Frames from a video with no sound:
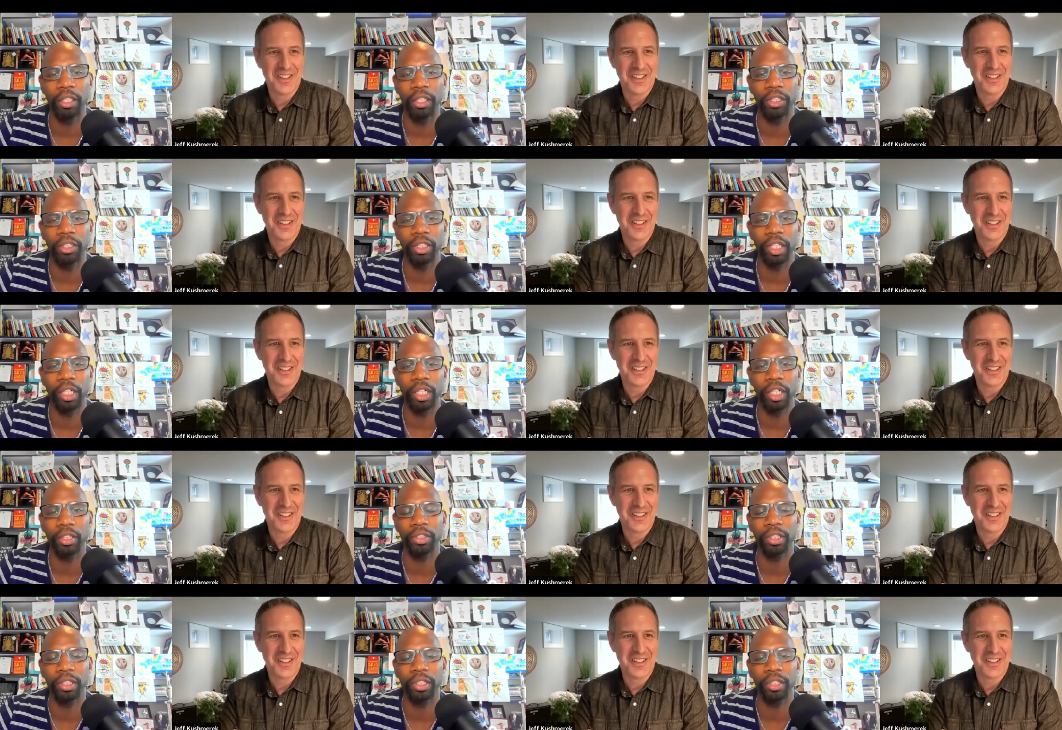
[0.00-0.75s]
Speaker 1: and
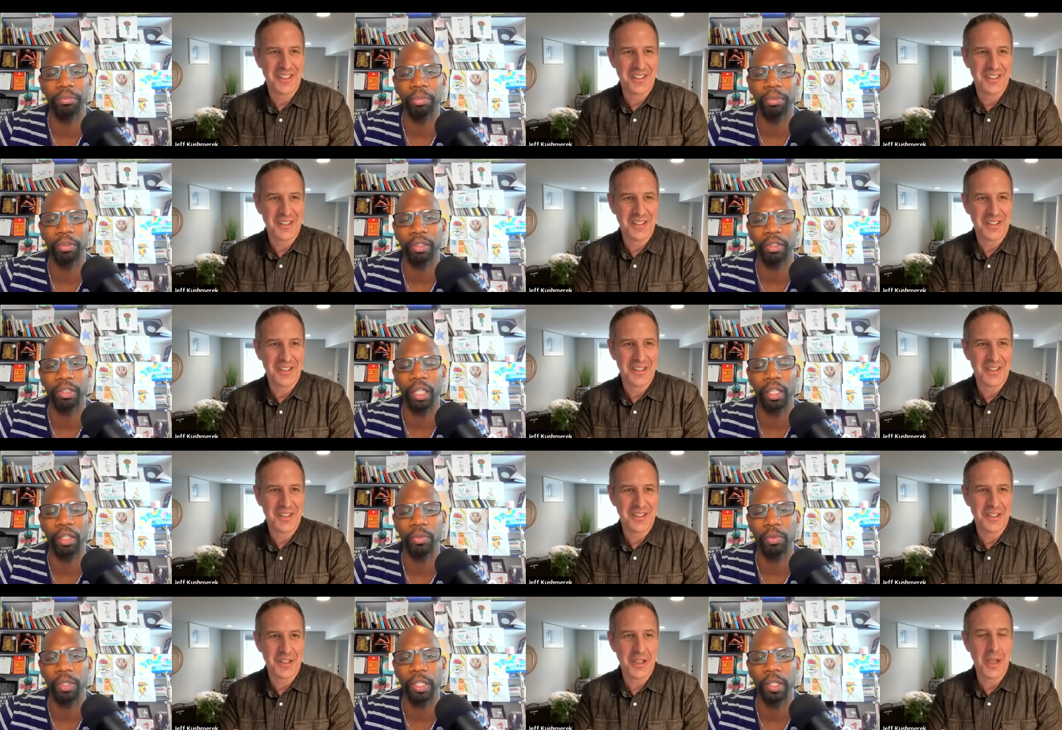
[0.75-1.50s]
GRR, just
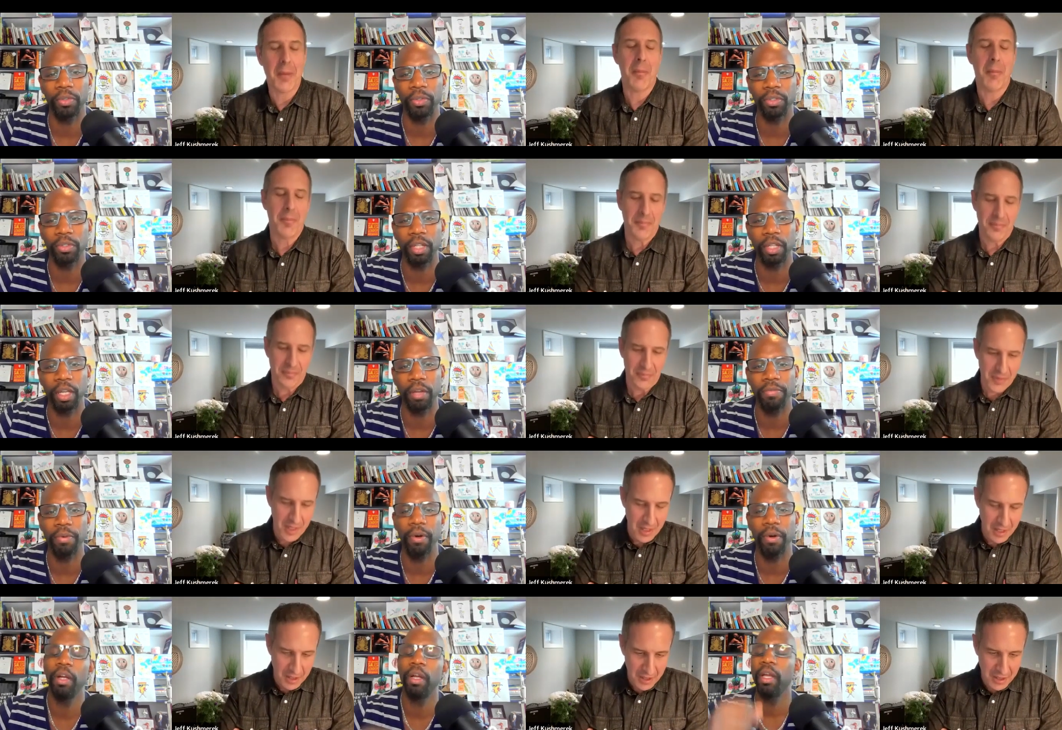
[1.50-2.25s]
tell us yep. what those
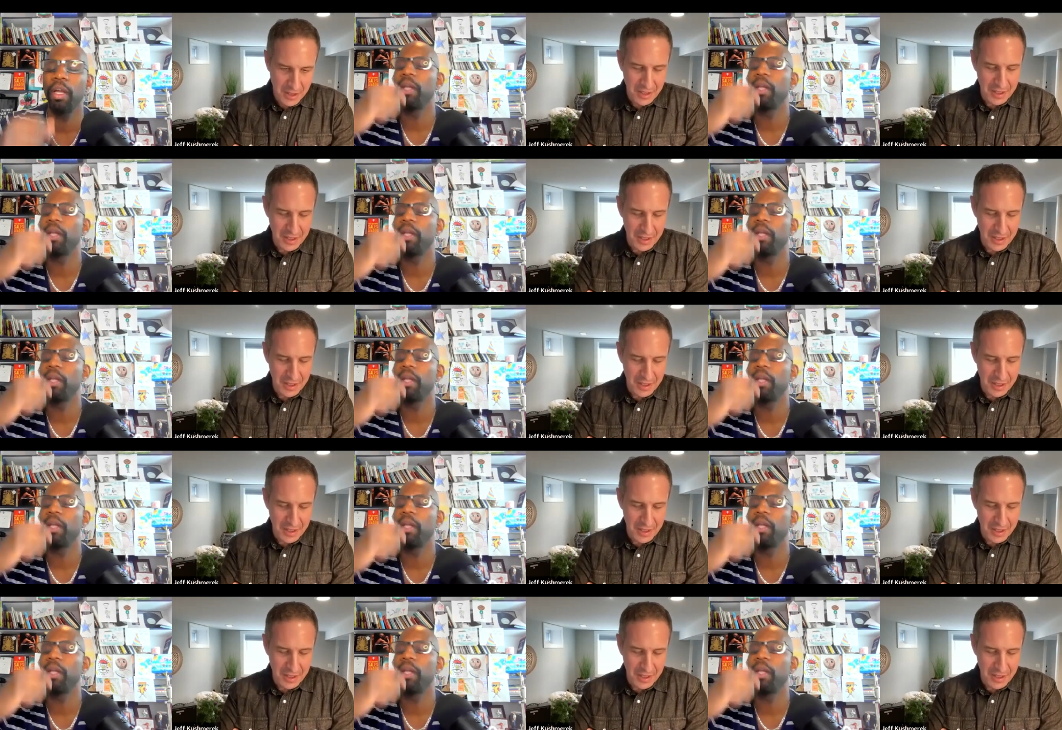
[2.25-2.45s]
stand for.